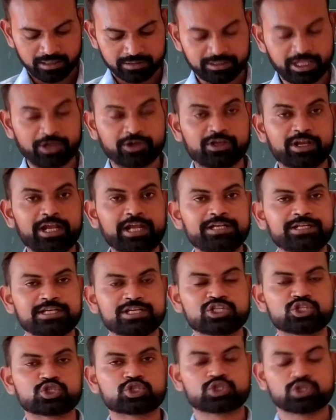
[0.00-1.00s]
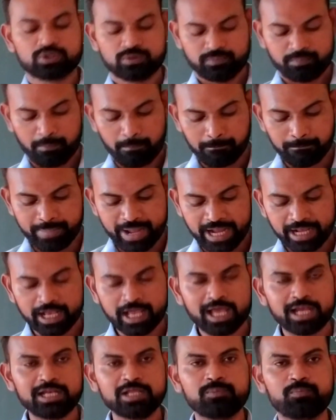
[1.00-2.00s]
the greatest
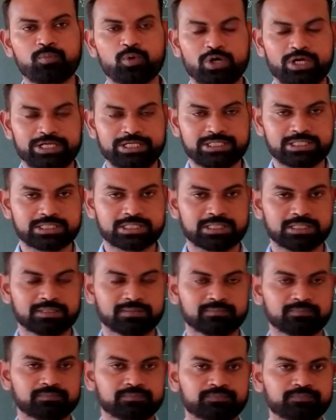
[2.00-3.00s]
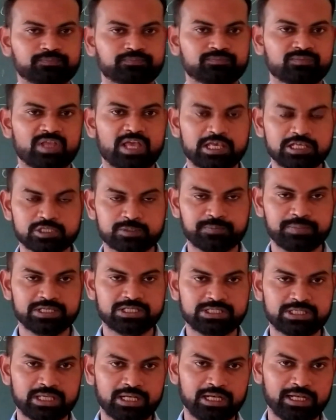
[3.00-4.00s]
Bengali poet,
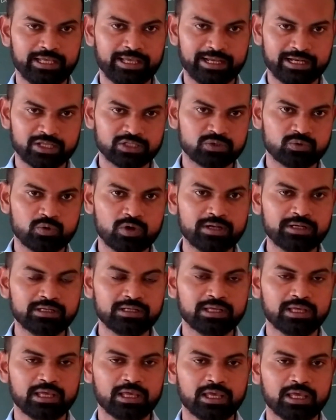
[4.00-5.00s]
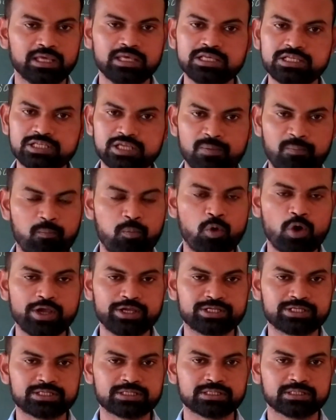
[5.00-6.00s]
especially another one, is a
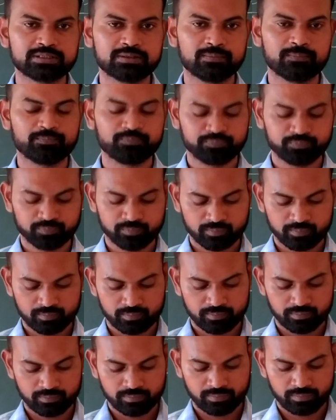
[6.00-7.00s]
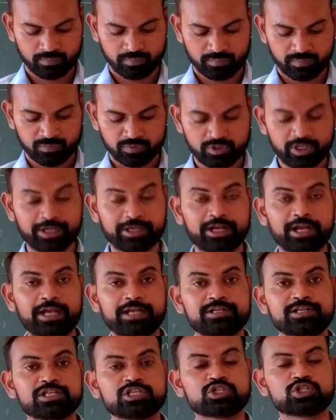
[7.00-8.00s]
poet. The
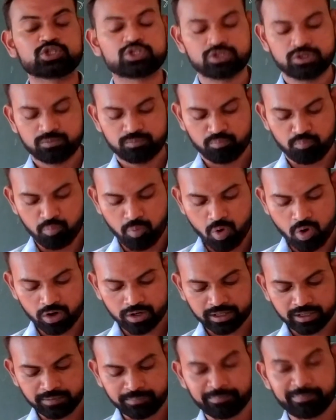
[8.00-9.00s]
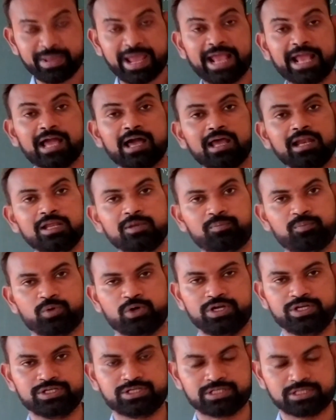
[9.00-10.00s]
greatest modern Bengali
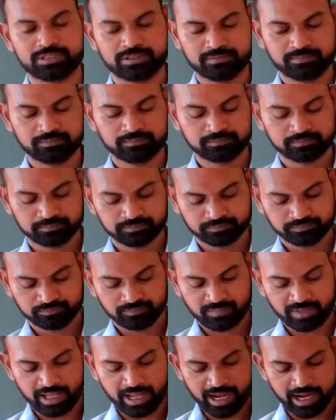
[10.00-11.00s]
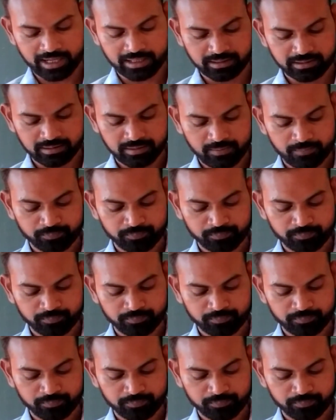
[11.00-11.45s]
poet and